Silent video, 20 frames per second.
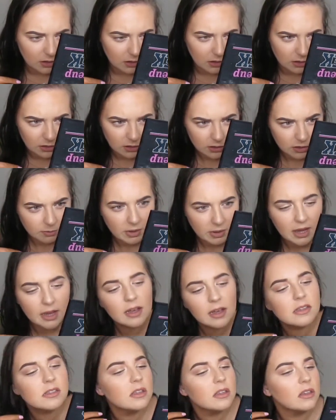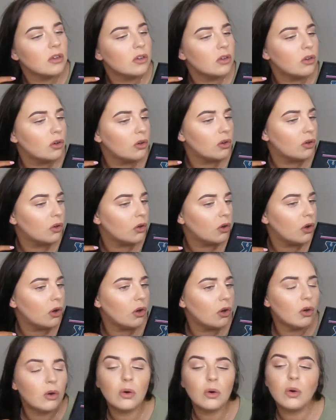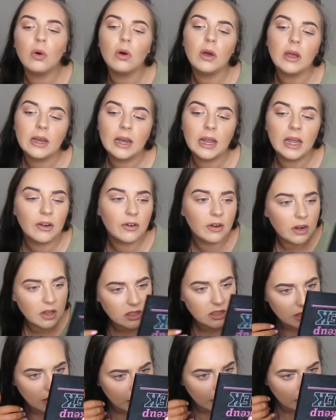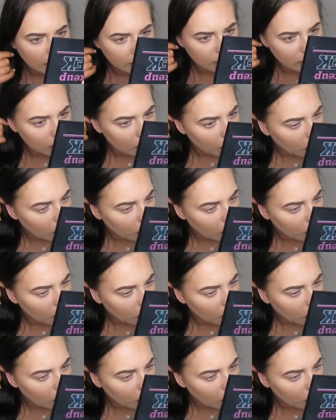Hasn't got oily or anything.